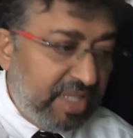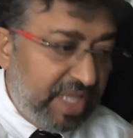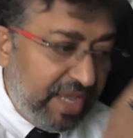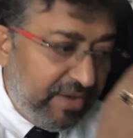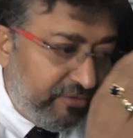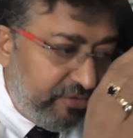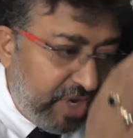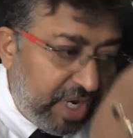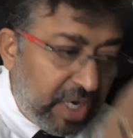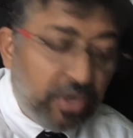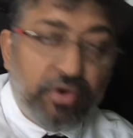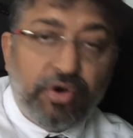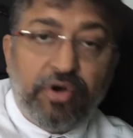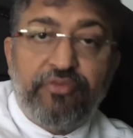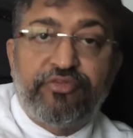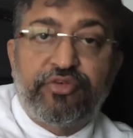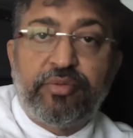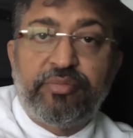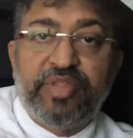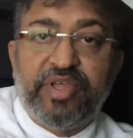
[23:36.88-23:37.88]
They will
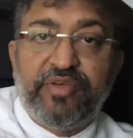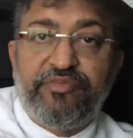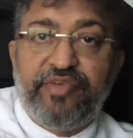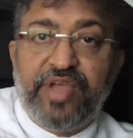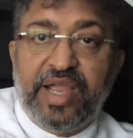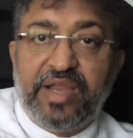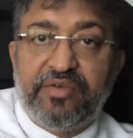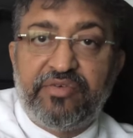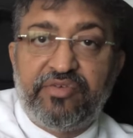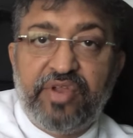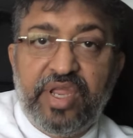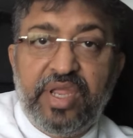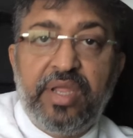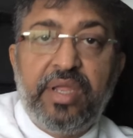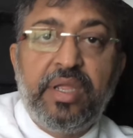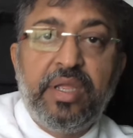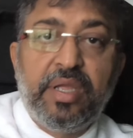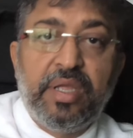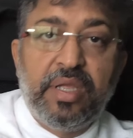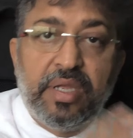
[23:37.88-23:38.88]
go from the
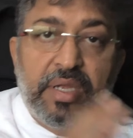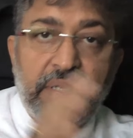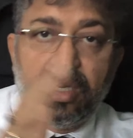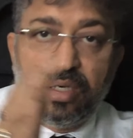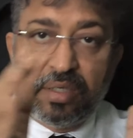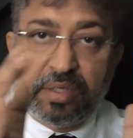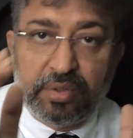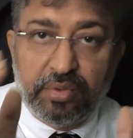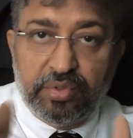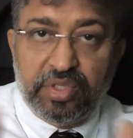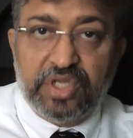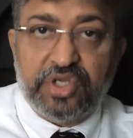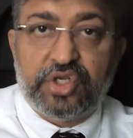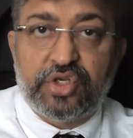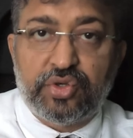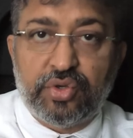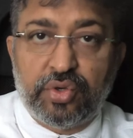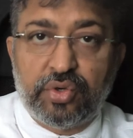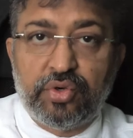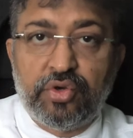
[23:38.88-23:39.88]
factory to the
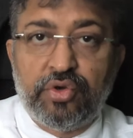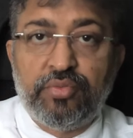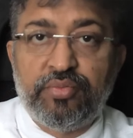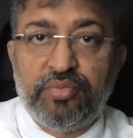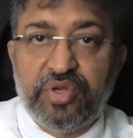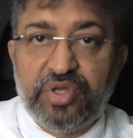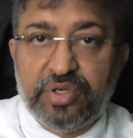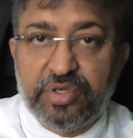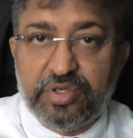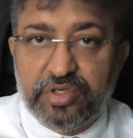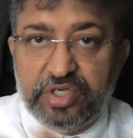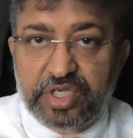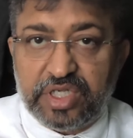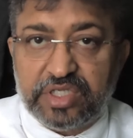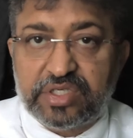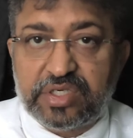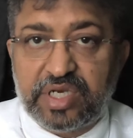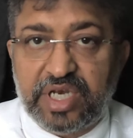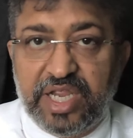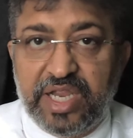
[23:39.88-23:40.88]
showroom,
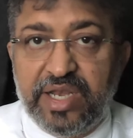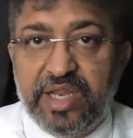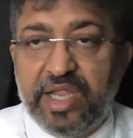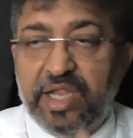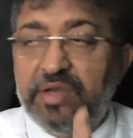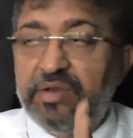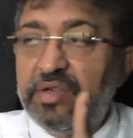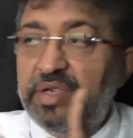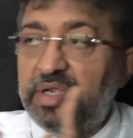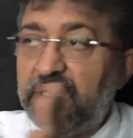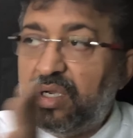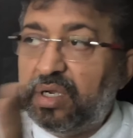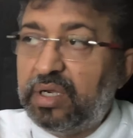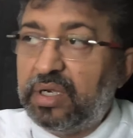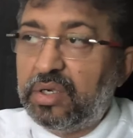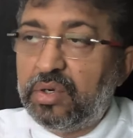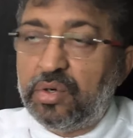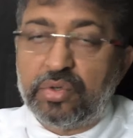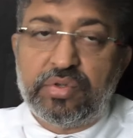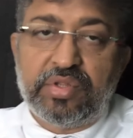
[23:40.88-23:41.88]
just clean it,
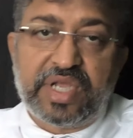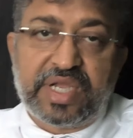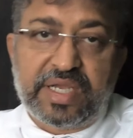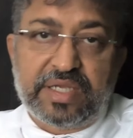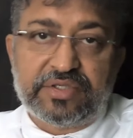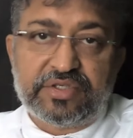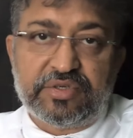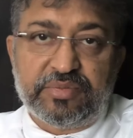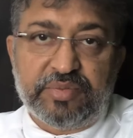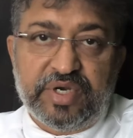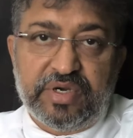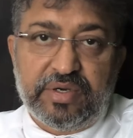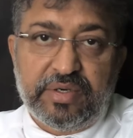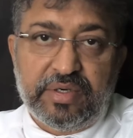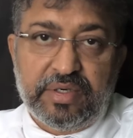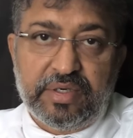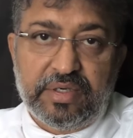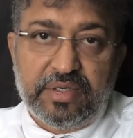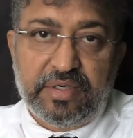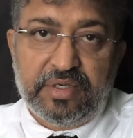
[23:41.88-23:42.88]
go to the
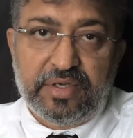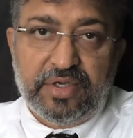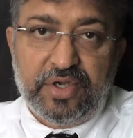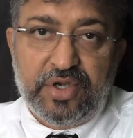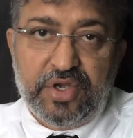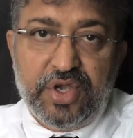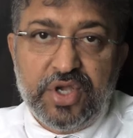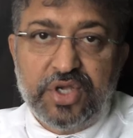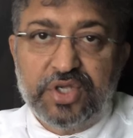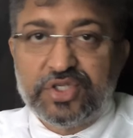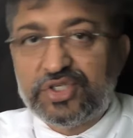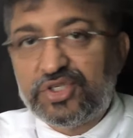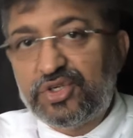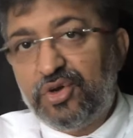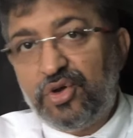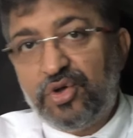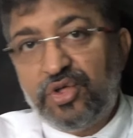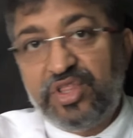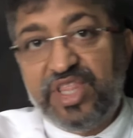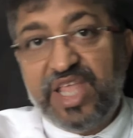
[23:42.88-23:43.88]
customer.
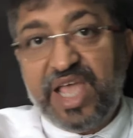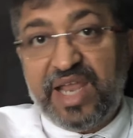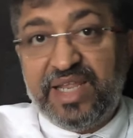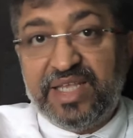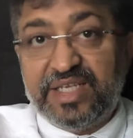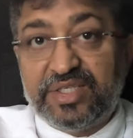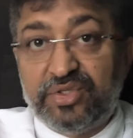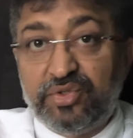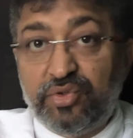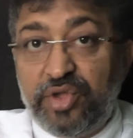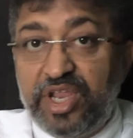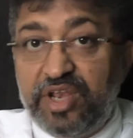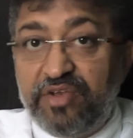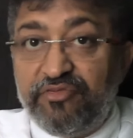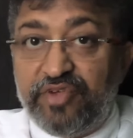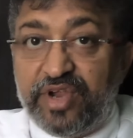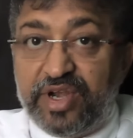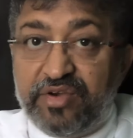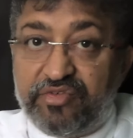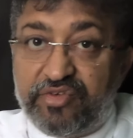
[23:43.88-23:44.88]
So there is no
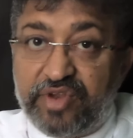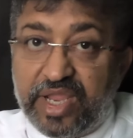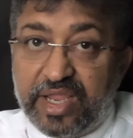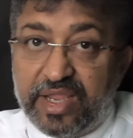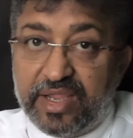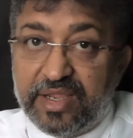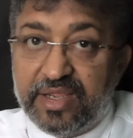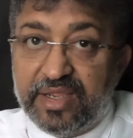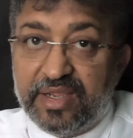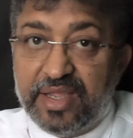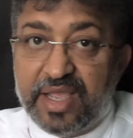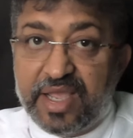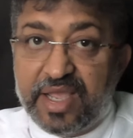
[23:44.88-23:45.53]
inventory.